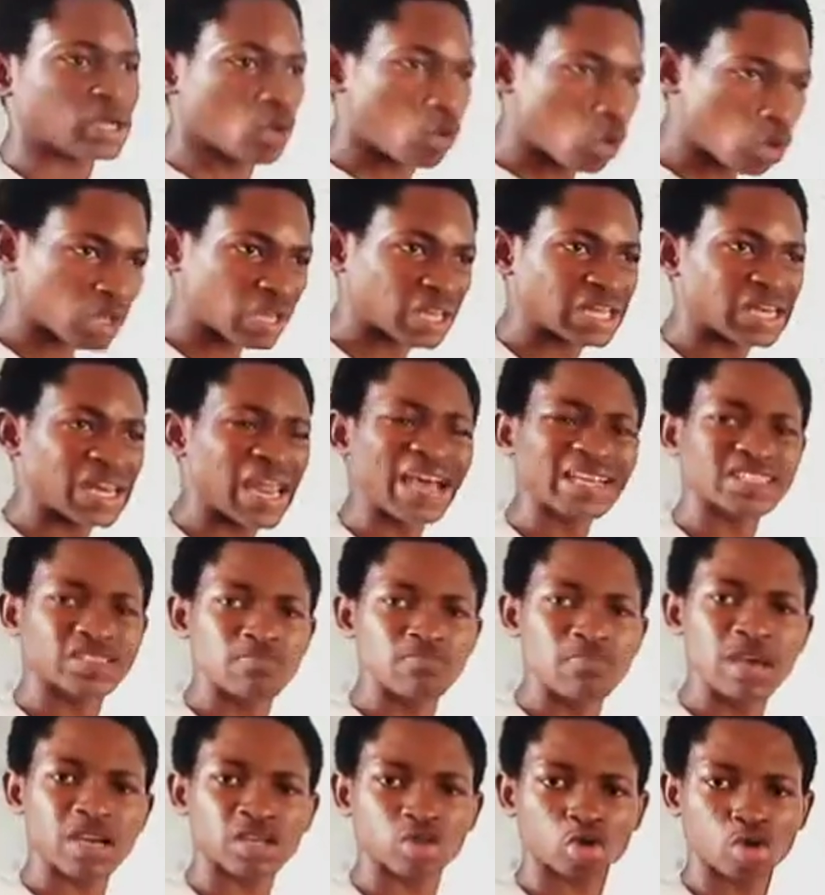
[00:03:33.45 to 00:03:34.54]
Okay, let's
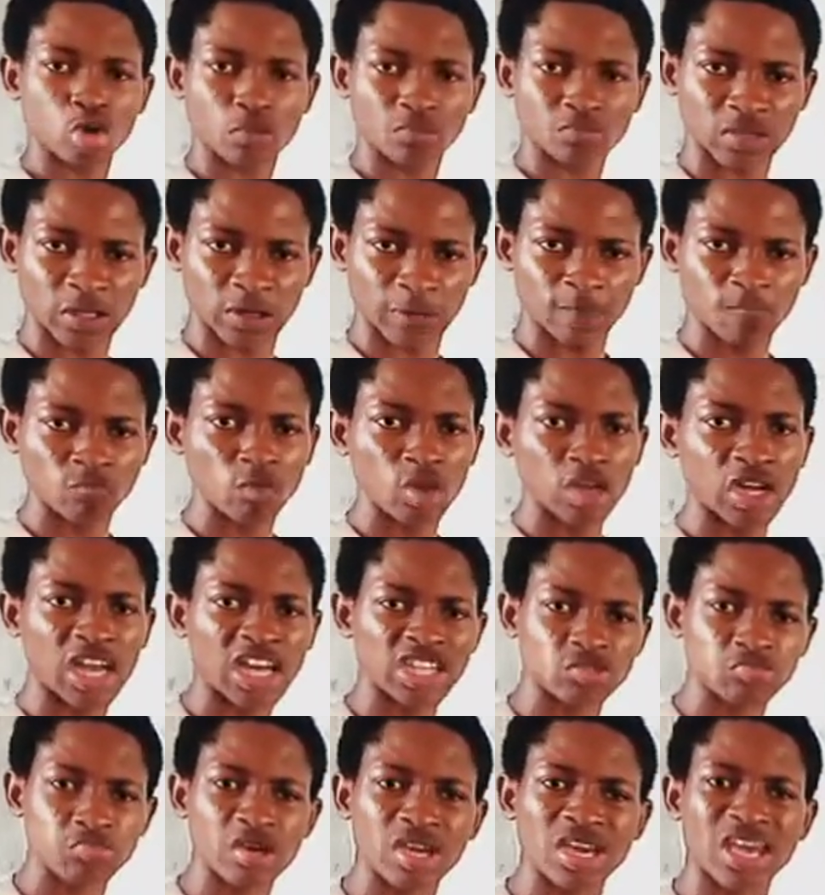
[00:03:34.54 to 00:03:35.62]
make something.
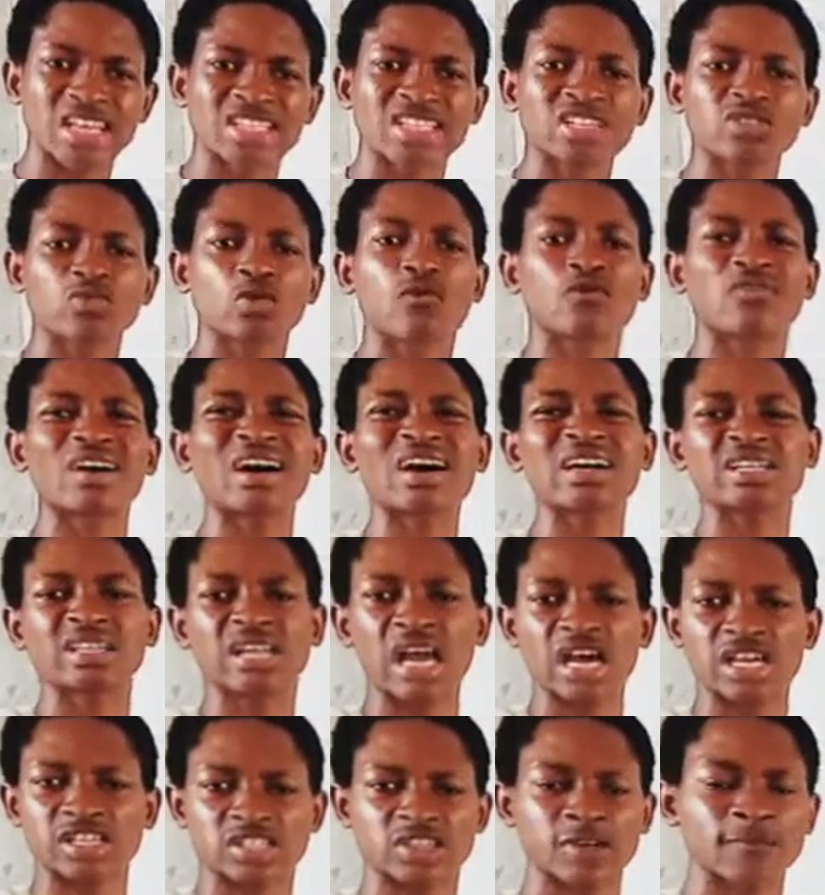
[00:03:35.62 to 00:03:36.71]
Let's make a set of
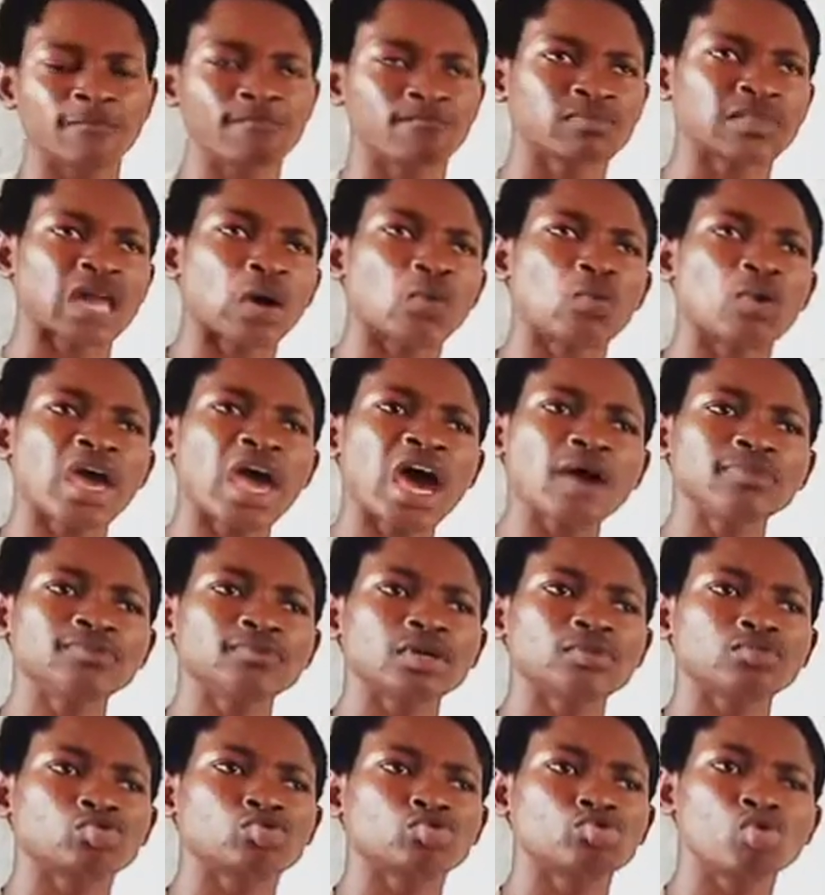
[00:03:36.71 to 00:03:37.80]
guidelines that will help
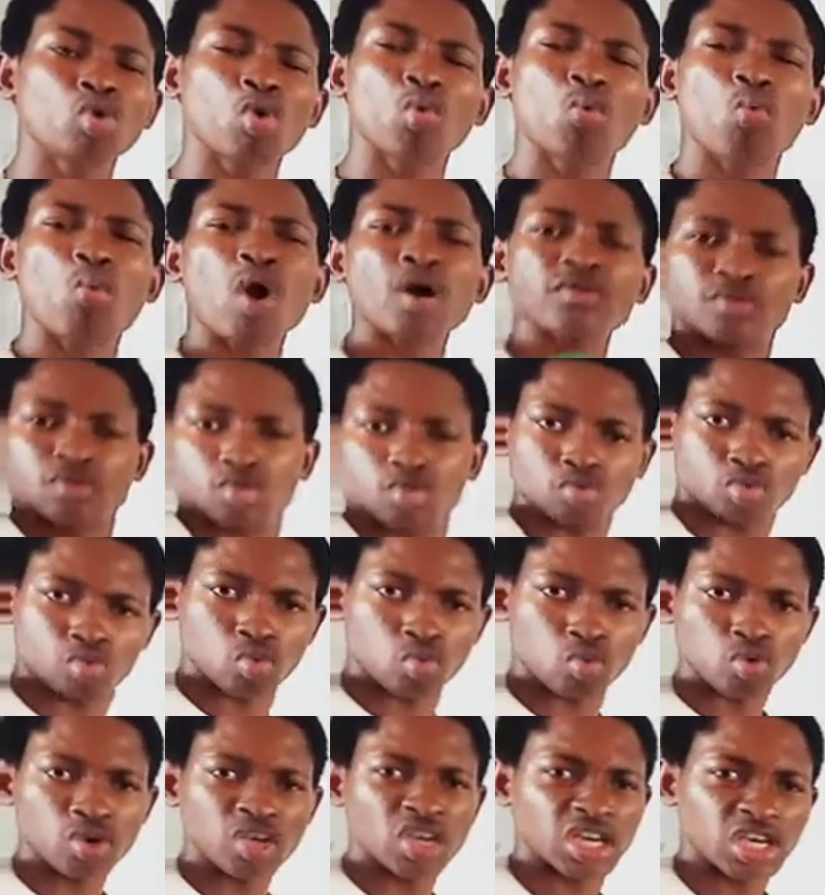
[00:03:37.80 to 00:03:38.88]
them to know what to do
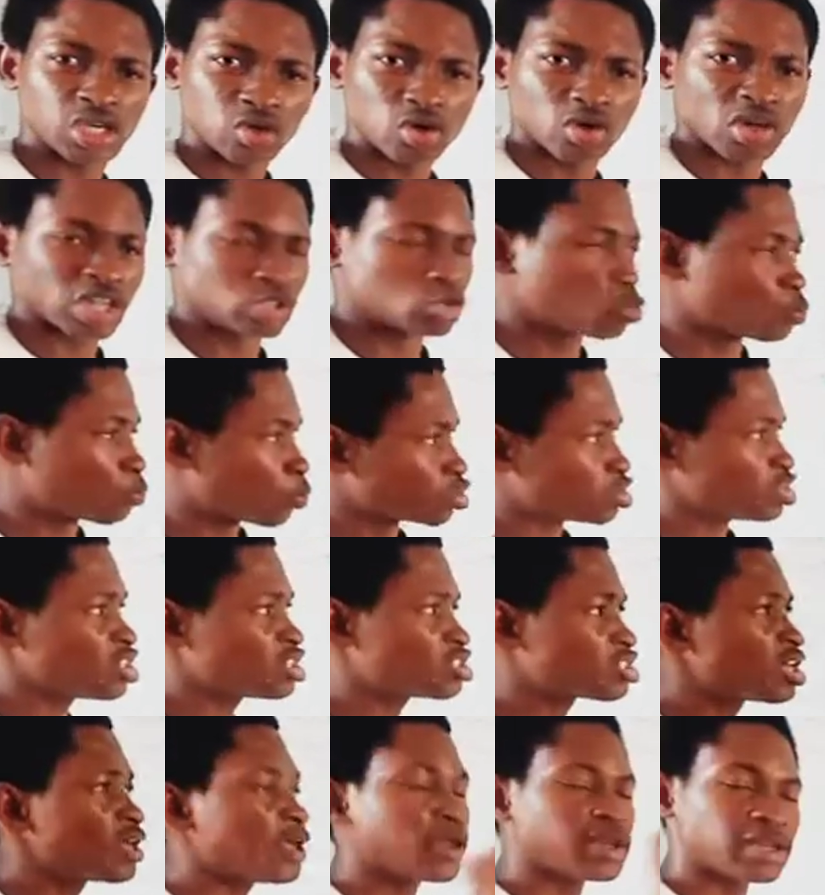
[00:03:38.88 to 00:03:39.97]
in order to purchase
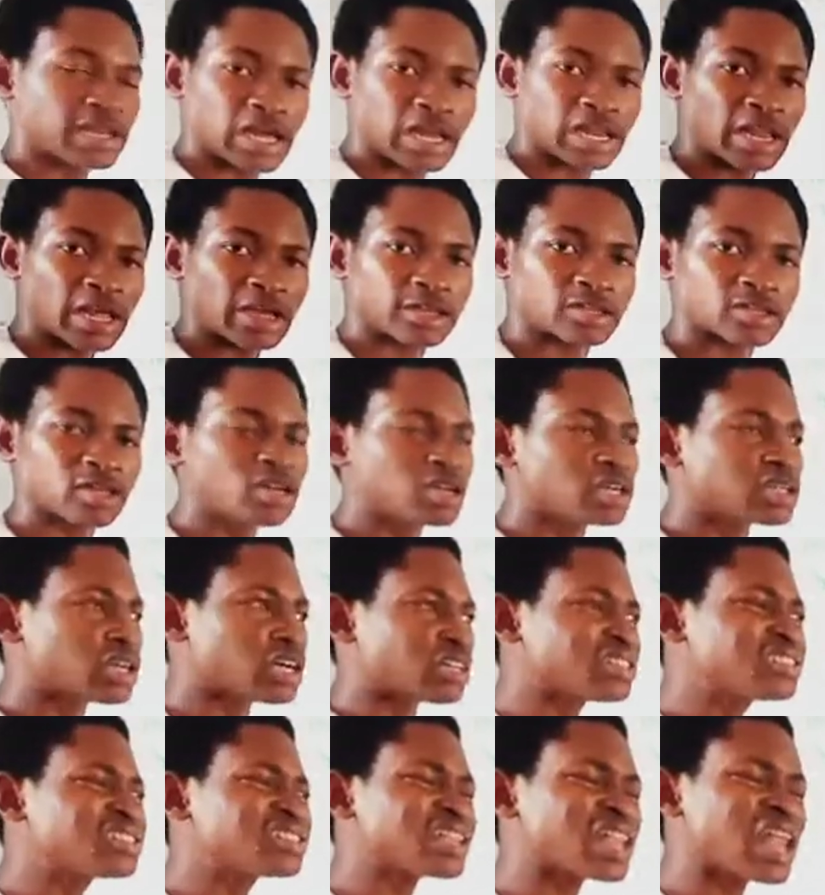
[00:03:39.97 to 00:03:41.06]
that land. Now,
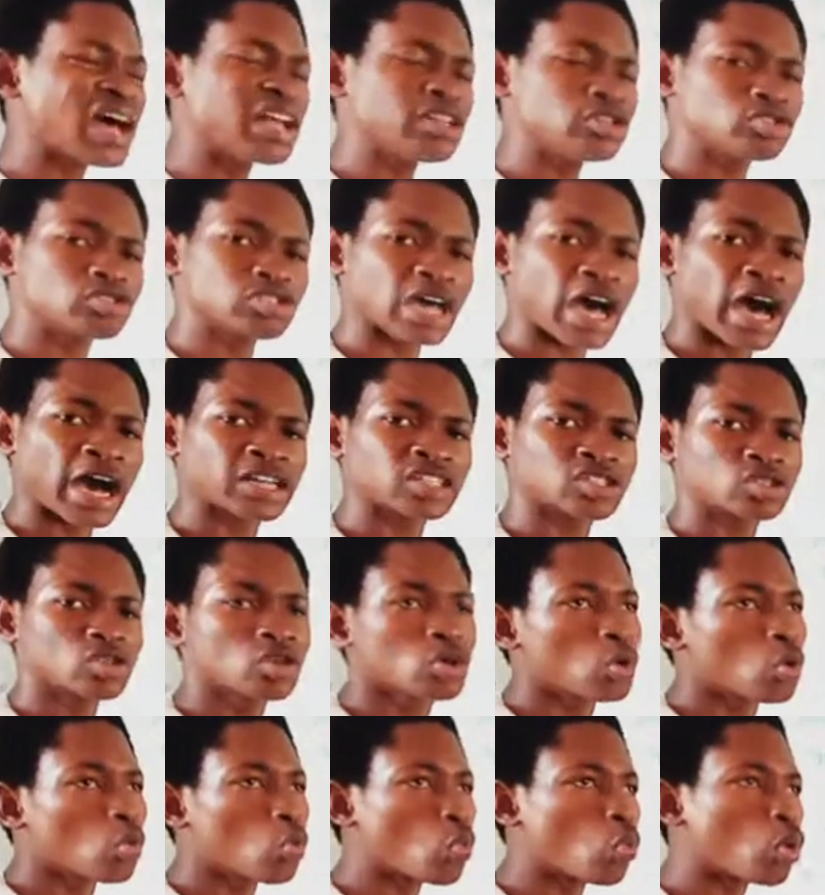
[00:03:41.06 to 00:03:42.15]
this Land Use Act
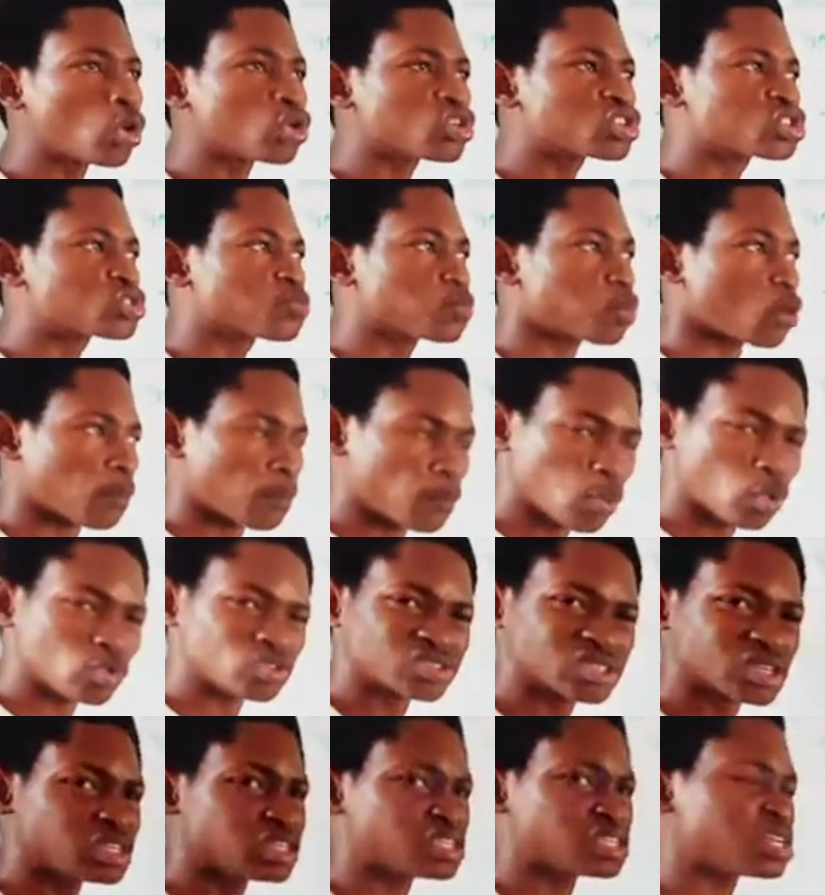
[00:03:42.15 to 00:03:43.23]
was proposed
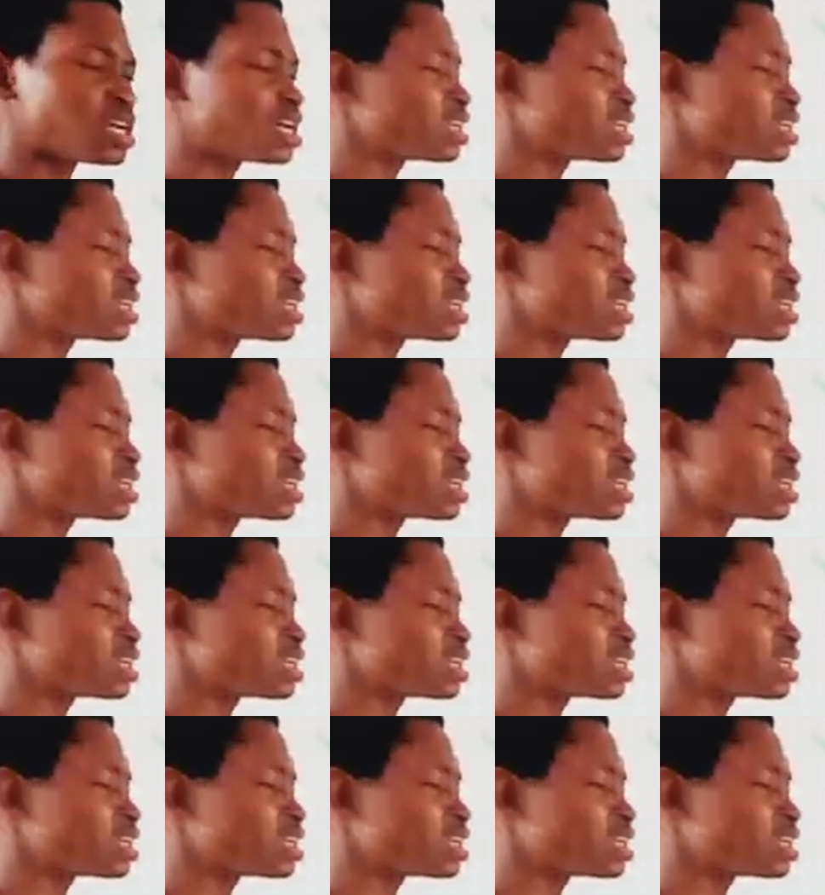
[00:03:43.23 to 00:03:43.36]
in the year